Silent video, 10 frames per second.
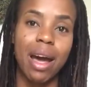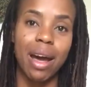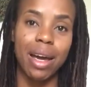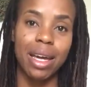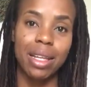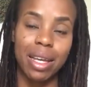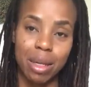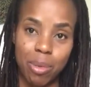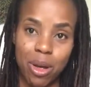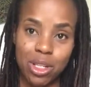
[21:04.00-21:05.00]
I like
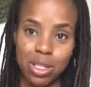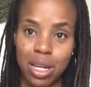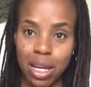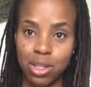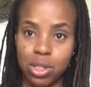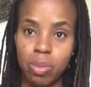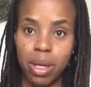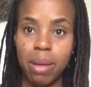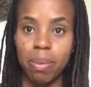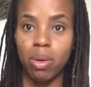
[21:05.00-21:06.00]
projects that I can just pick
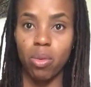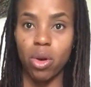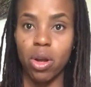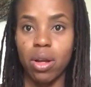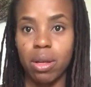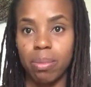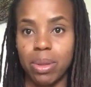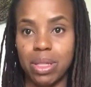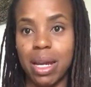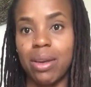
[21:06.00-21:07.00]
up, work on,
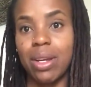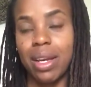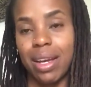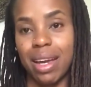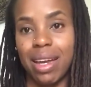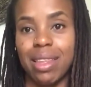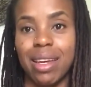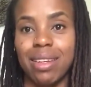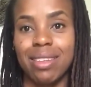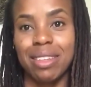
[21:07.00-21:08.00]
put down, and
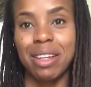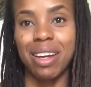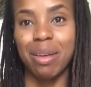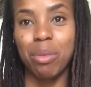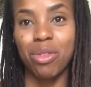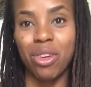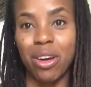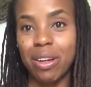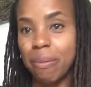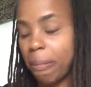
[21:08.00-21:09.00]
then move
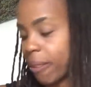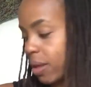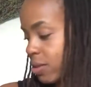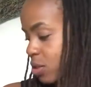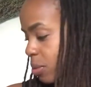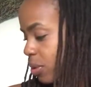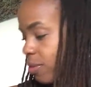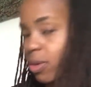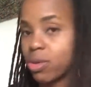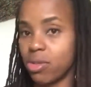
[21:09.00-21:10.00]
on. So both of
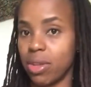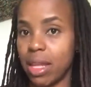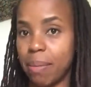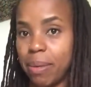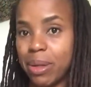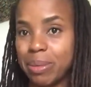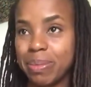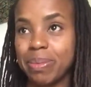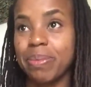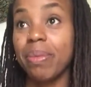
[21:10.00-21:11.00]
those fit that bill.
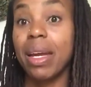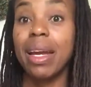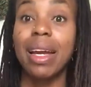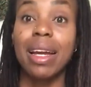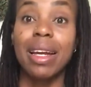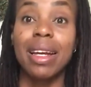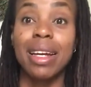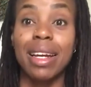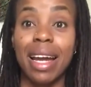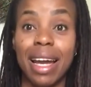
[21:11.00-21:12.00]

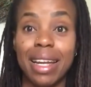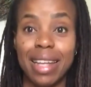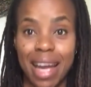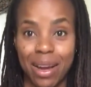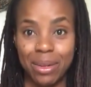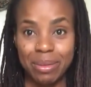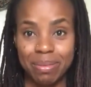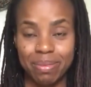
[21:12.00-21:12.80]
And now,